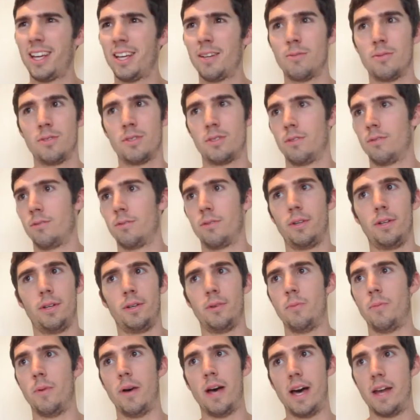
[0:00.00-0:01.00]
It was a
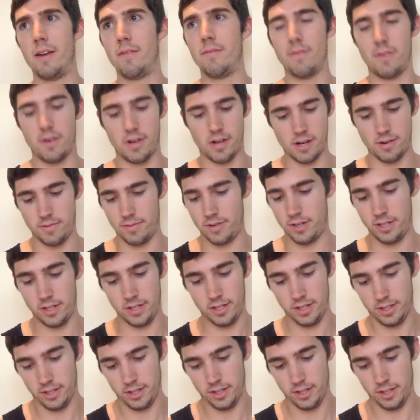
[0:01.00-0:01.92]
real bad environment.